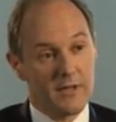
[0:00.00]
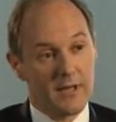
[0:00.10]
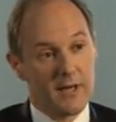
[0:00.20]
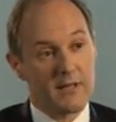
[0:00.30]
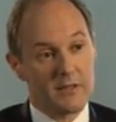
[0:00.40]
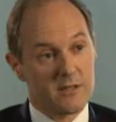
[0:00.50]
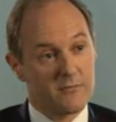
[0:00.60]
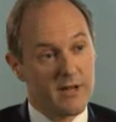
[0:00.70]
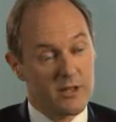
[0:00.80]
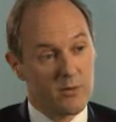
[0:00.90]
guidance
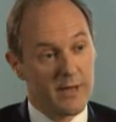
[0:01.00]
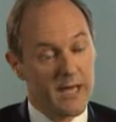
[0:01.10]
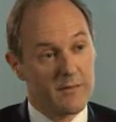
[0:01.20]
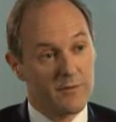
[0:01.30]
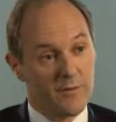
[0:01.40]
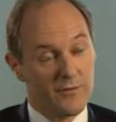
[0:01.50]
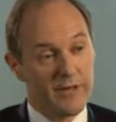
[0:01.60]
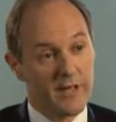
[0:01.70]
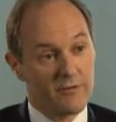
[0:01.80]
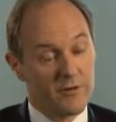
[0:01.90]
range we gave of
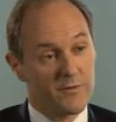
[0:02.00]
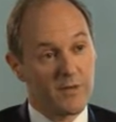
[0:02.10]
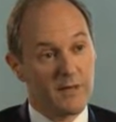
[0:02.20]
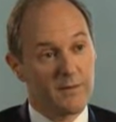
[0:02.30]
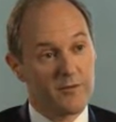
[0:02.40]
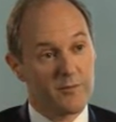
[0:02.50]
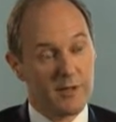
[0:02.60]
£300 to £500